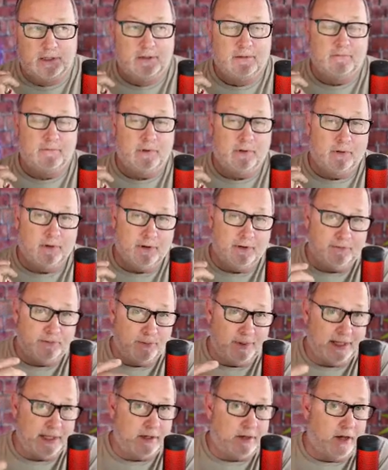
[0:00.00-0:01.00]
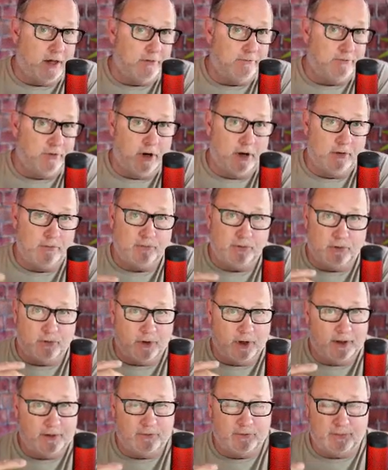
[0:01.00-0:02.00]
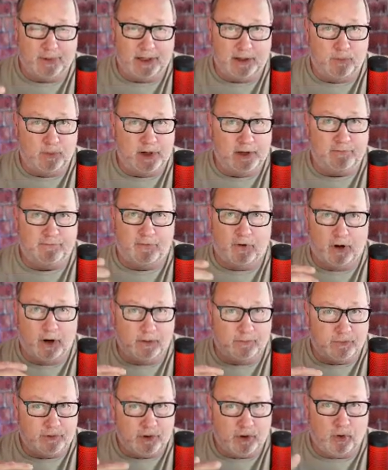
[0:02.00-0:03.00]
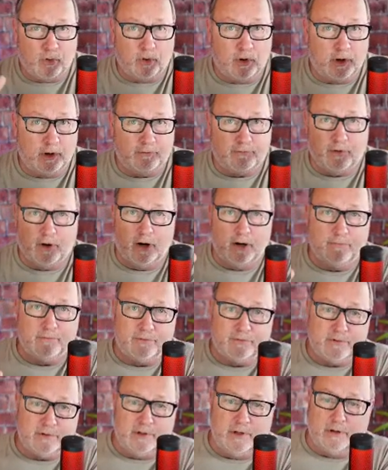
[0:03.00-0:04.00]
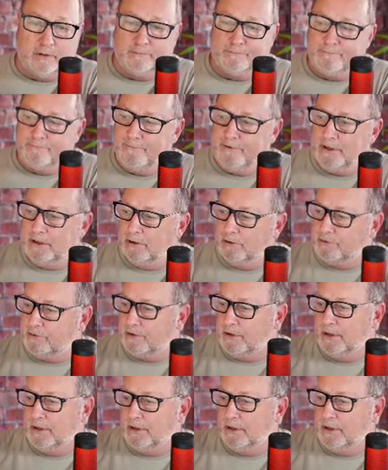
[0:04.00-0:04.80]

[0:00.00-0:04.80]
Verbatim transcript: We don't have as many cotton farms. We don't have as many wheat farms, corn farms, you know, fields.